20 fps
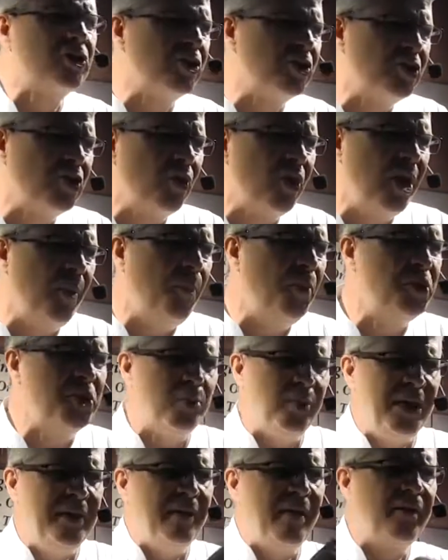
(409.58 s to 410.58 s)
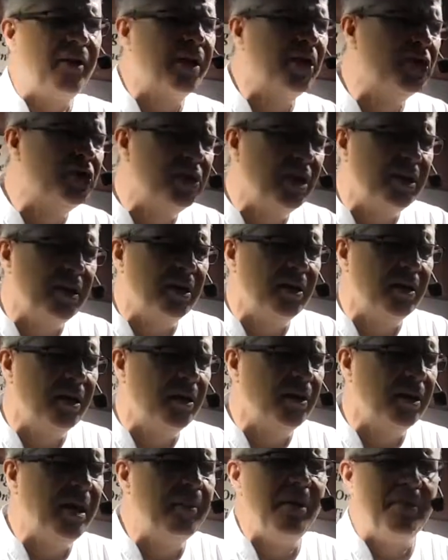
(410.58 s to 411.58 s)
just showed up, would you believe I've got a chicken,
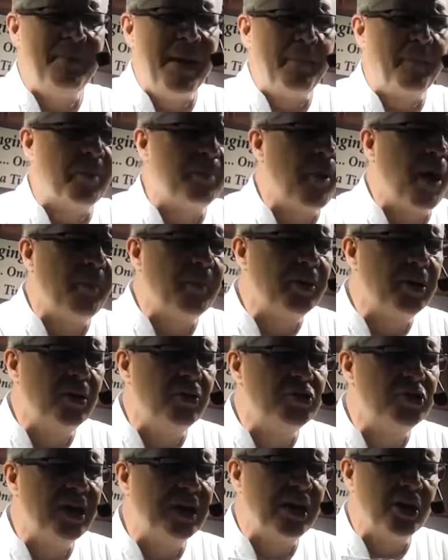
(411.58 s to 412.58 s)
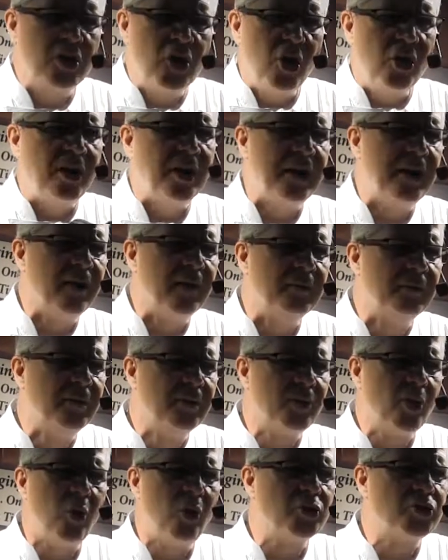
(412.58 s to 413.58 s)
a lemon pepper barbecue chicken cooking in here
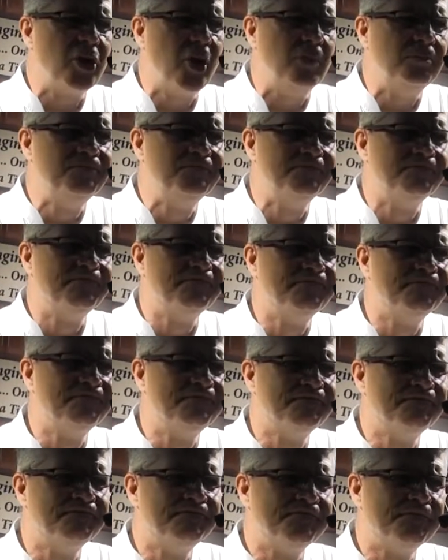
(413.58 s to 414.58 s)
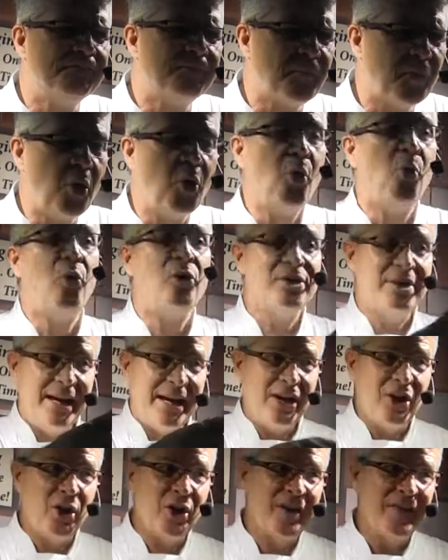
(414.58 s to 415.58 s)
the whole show? We'll
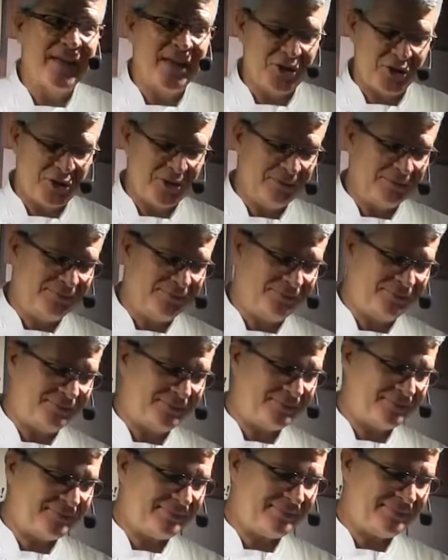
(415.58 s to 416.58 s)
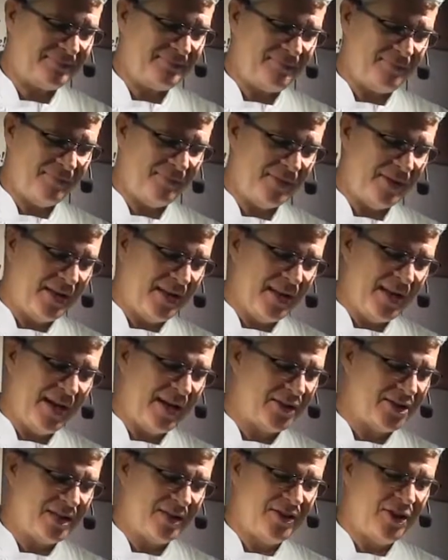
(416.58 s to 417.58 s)
take a look at this. And
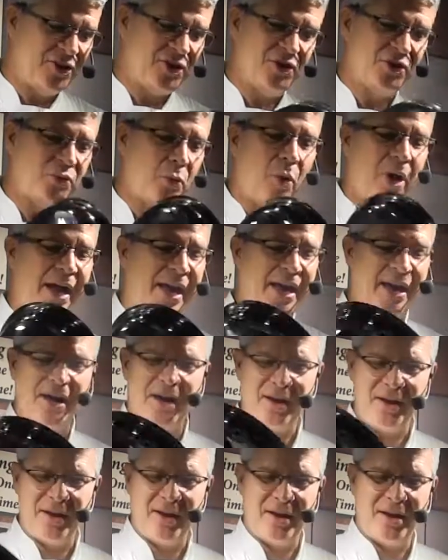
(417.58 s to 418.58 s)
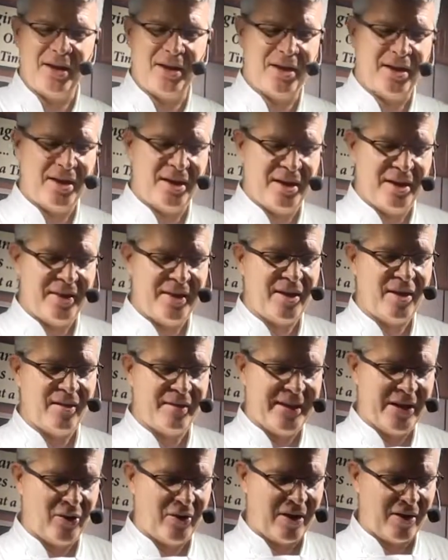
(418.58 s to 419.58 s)
I said, this is why the
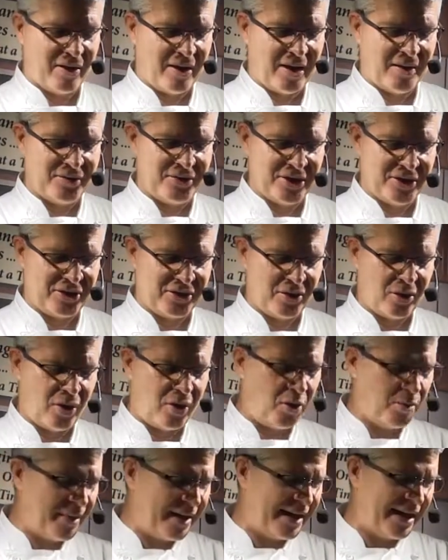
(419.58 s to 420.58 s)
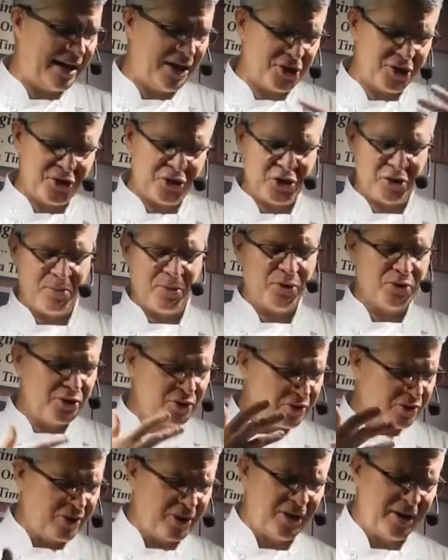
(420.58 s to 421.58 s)
RV crowd loves this. Oh my gosh, this smells
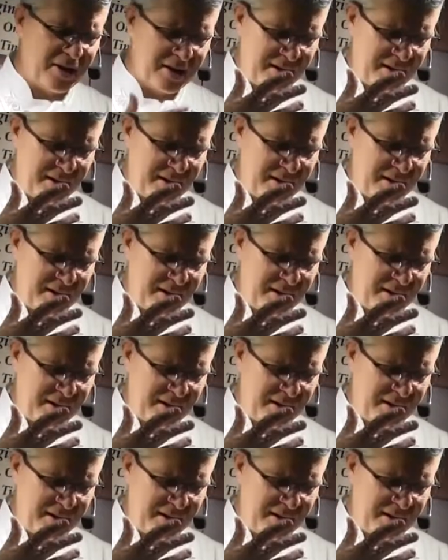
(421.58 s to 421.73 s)
so good.